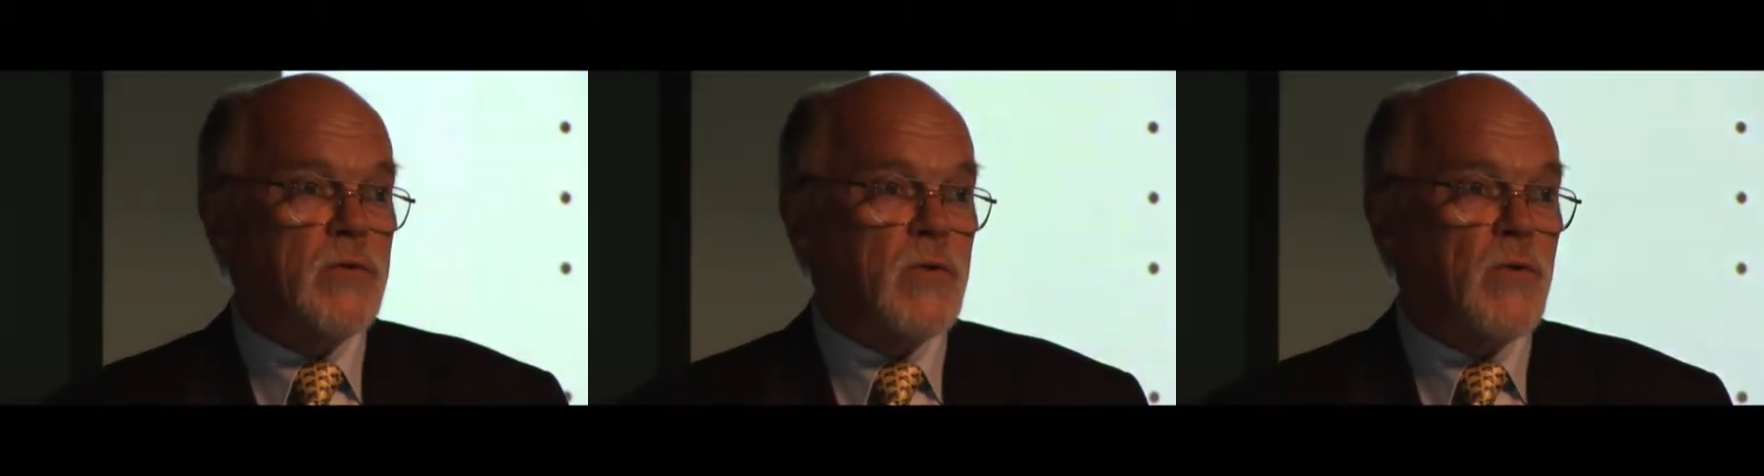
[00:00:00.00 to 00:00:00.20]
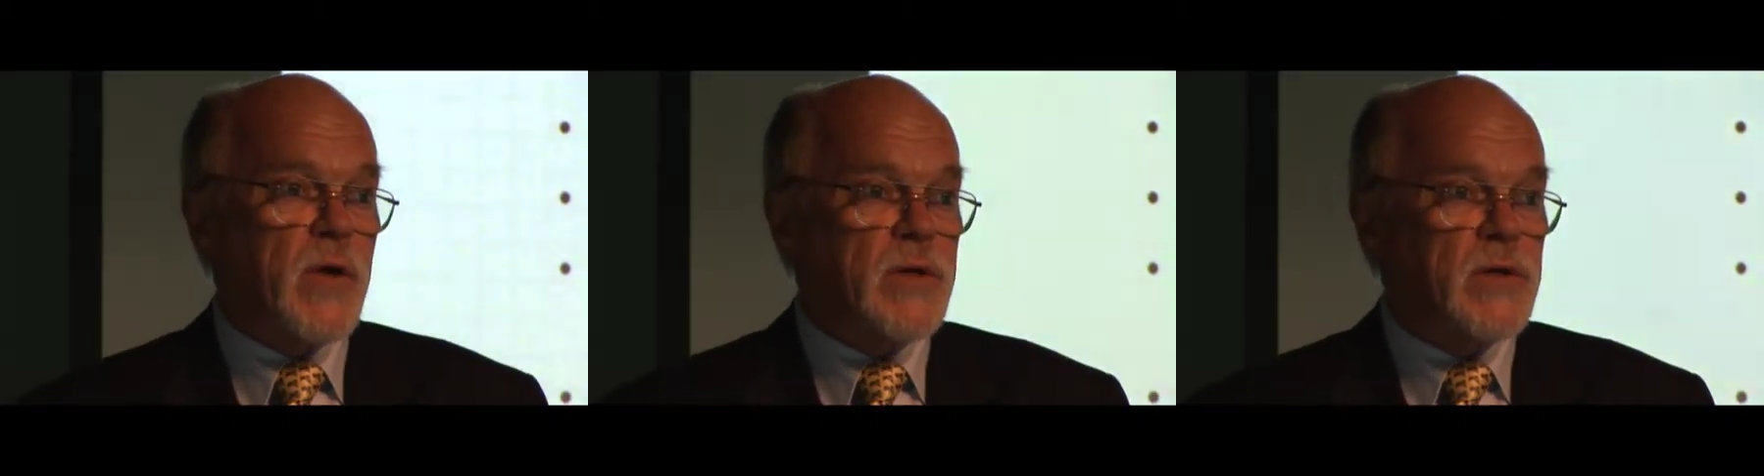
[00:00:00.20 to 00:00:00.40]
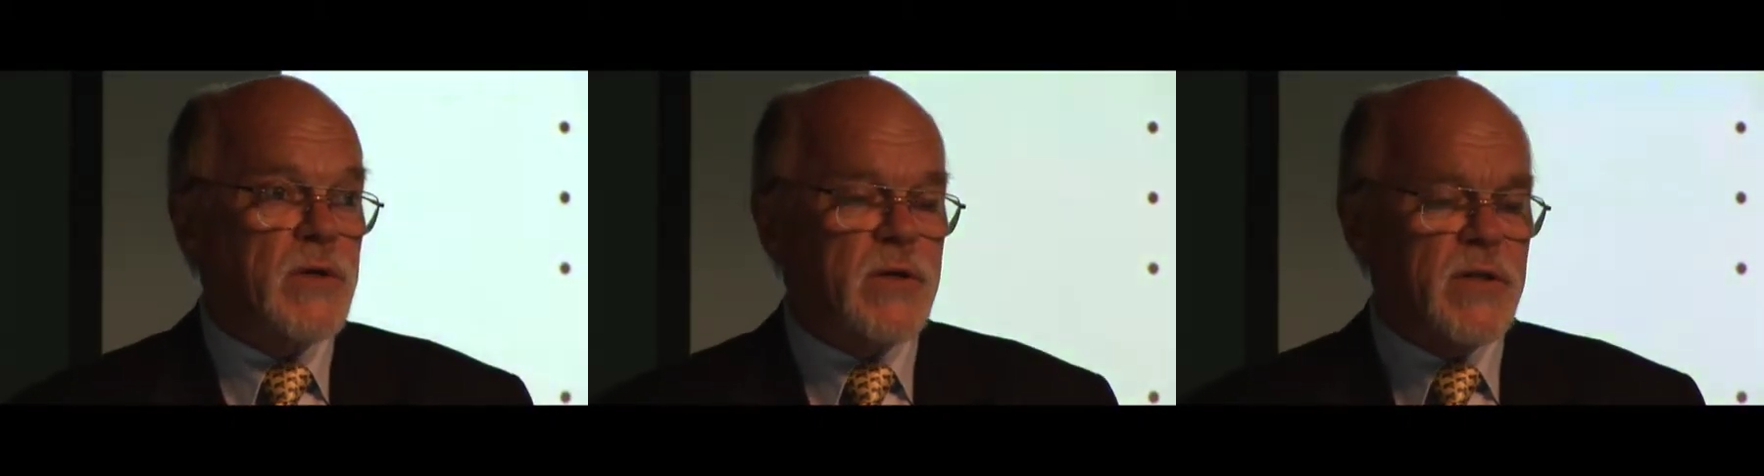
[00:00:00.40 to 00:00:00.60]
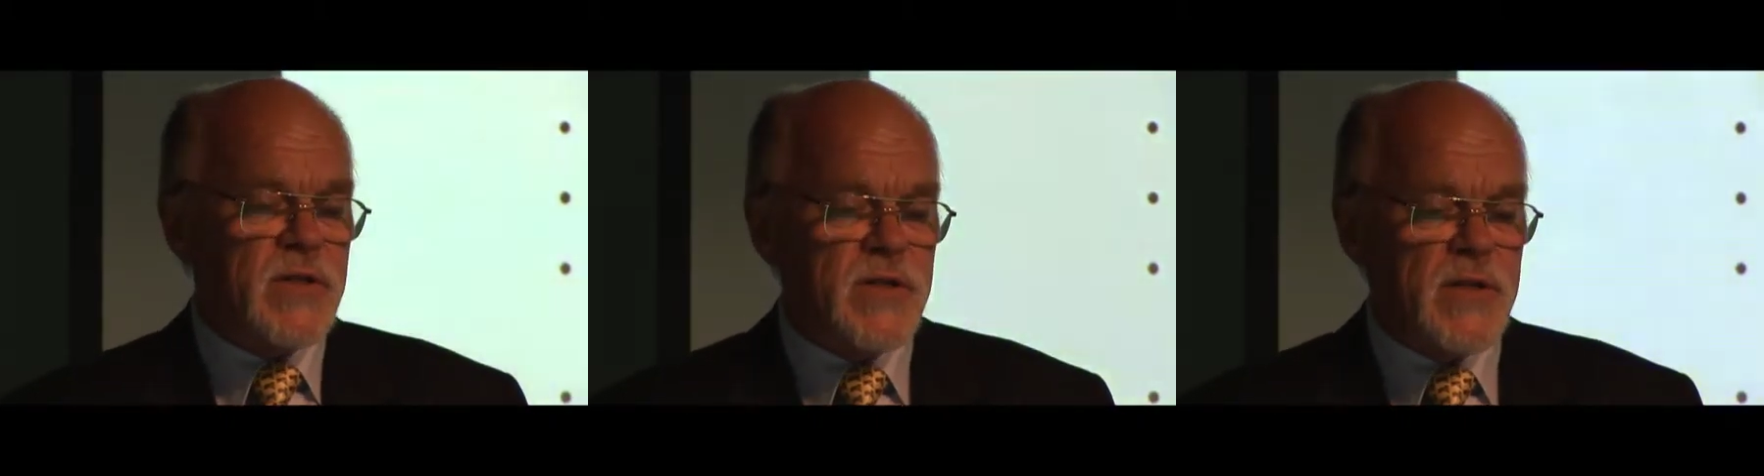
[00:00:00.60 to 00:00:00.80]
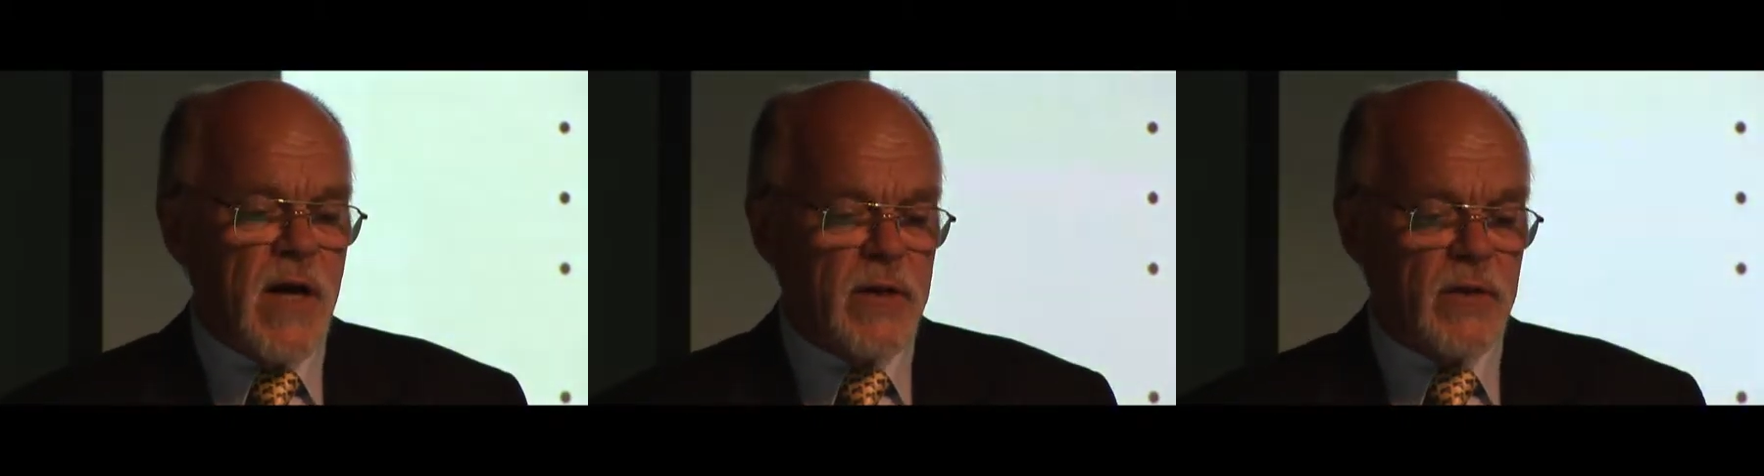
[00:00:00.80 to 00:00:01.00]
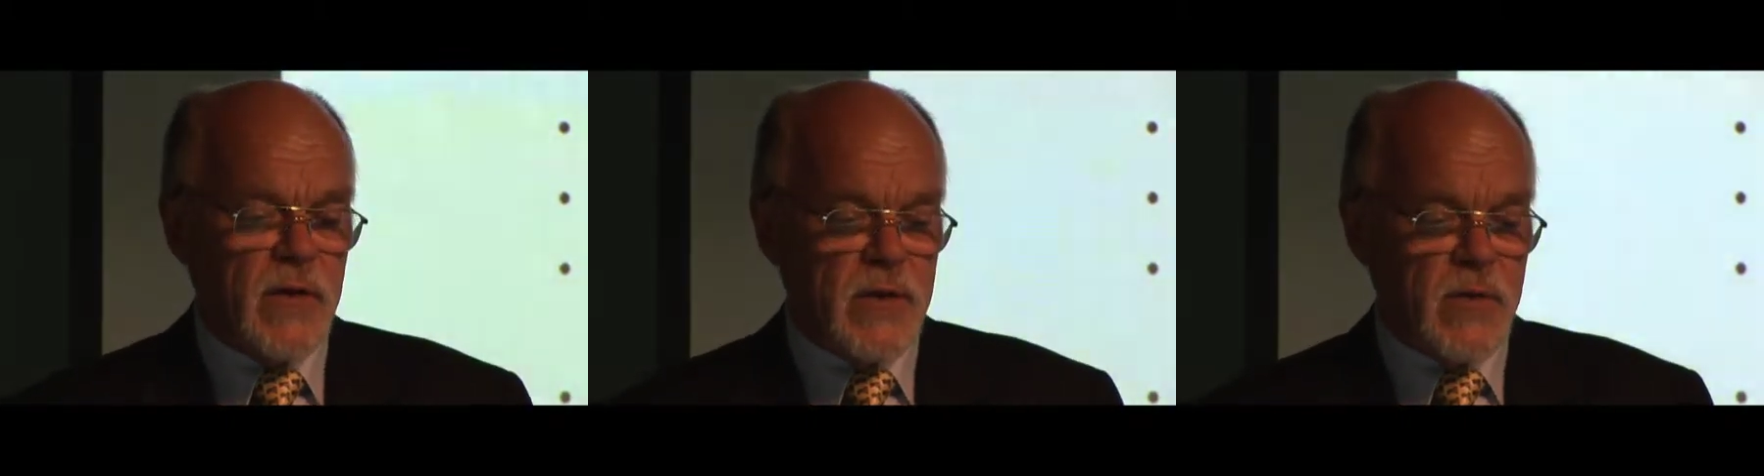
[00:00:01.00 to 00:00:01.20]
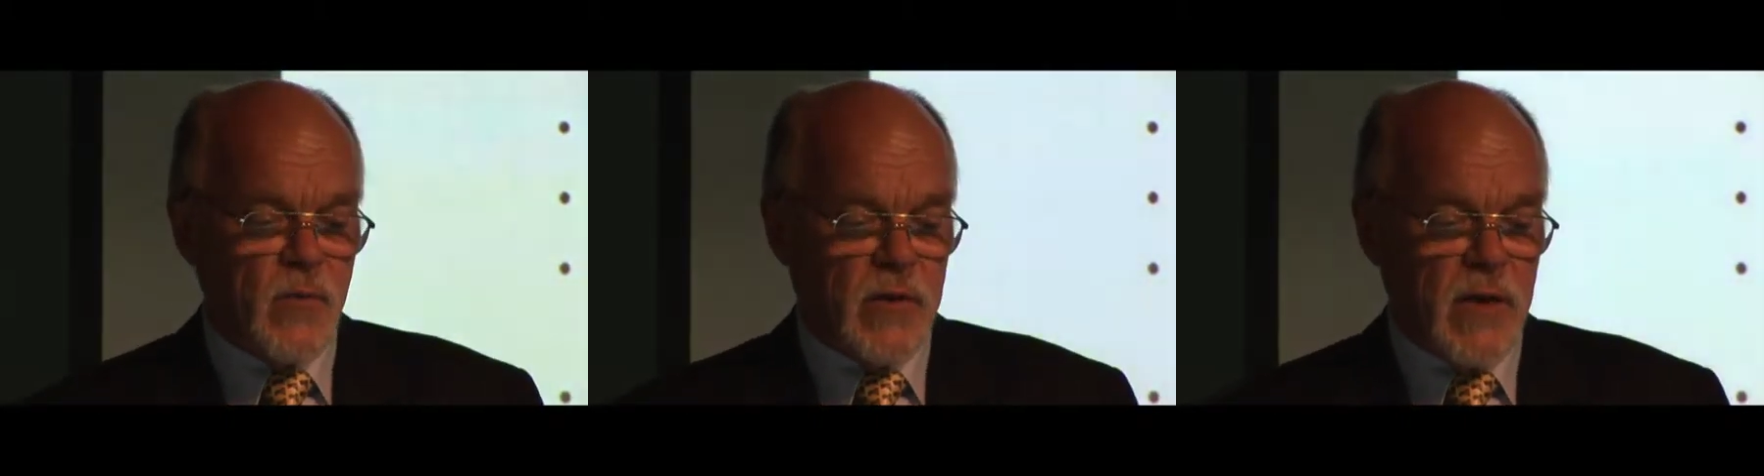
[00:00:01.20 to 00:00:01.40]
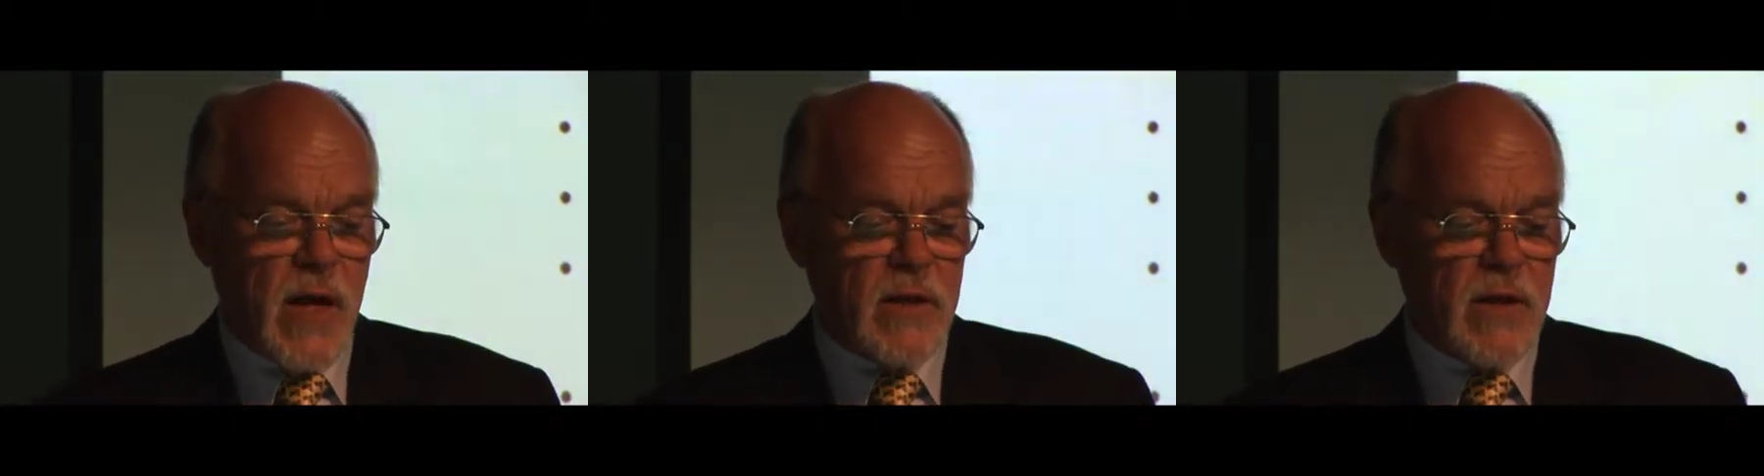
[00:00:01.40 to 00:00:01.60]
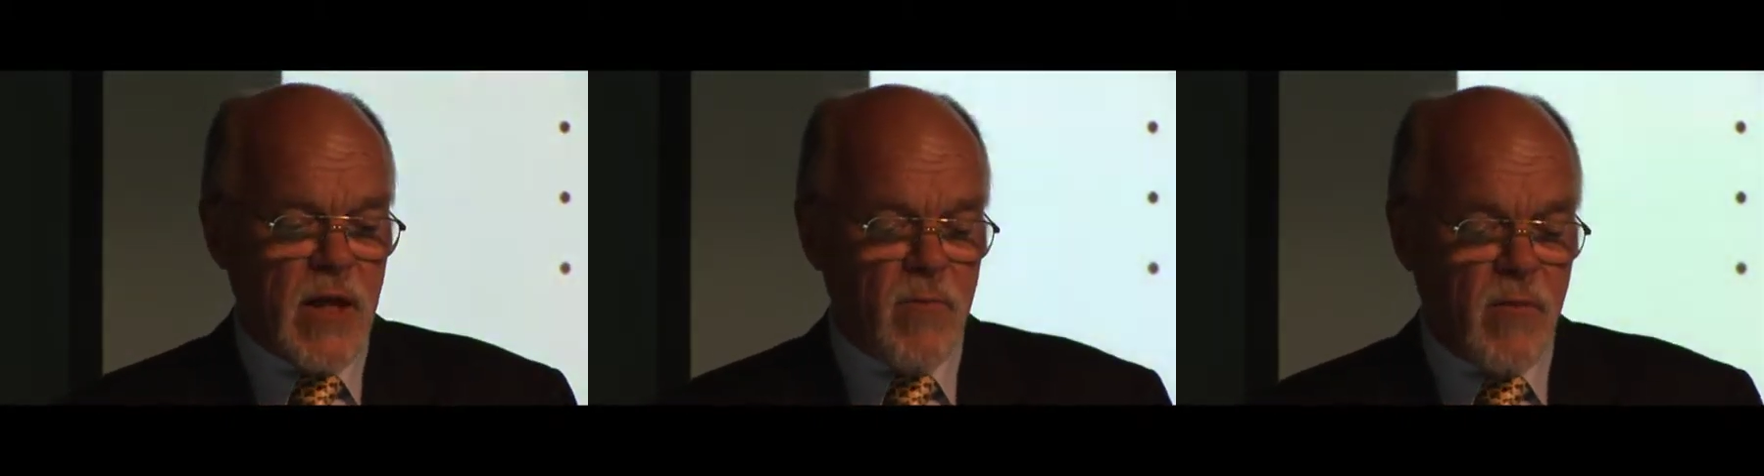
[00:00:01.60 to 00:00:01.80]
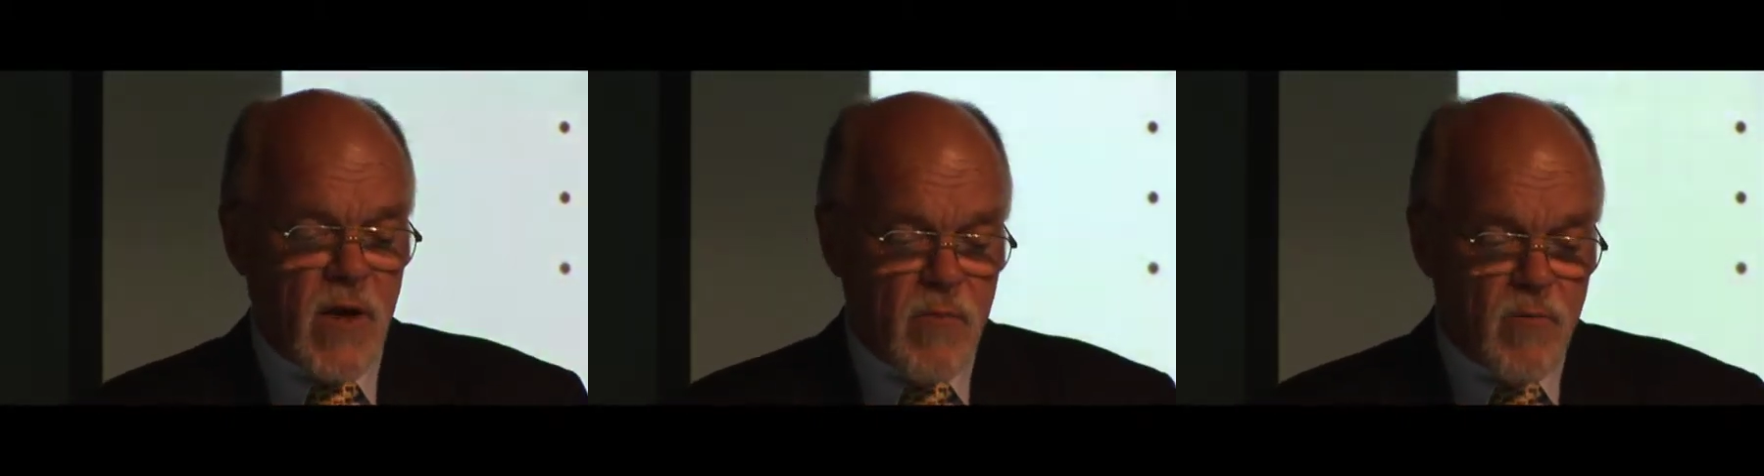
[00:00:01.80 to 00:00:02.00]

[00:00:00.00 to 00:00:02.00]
To actually just start this without that